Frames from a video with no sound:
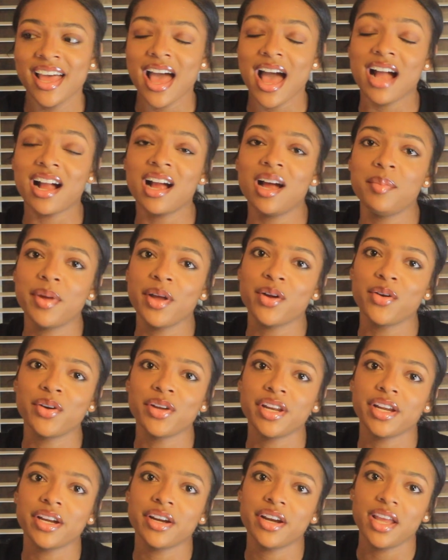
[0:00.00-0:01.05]
I got back
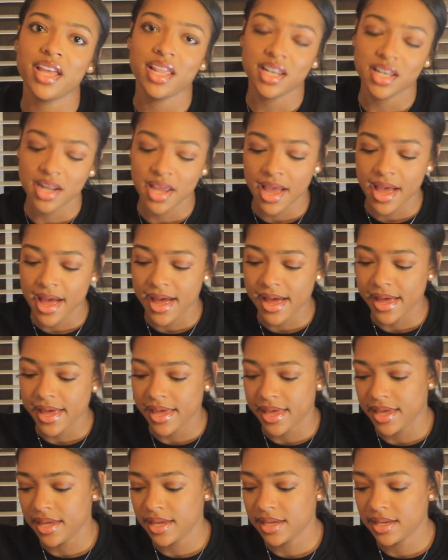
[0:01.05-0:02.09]
on there and
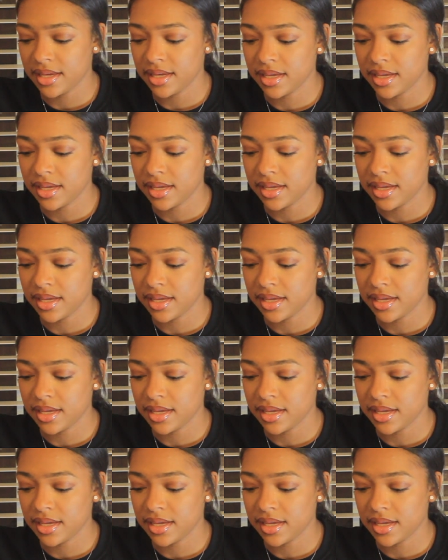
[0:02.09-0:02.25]
I